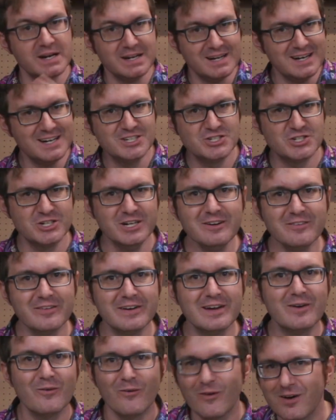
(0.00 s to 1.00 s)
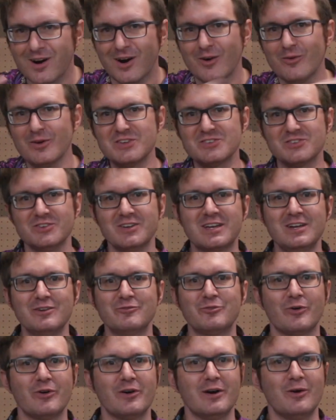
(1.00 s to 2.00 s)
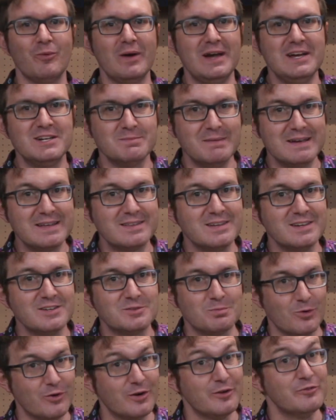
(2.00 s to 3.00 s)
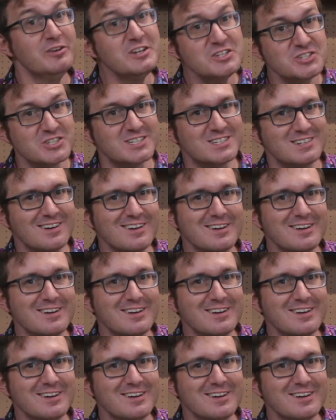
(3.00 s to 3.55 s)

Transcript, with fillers: But in engineering, we're always looking for a way to make things more efficient,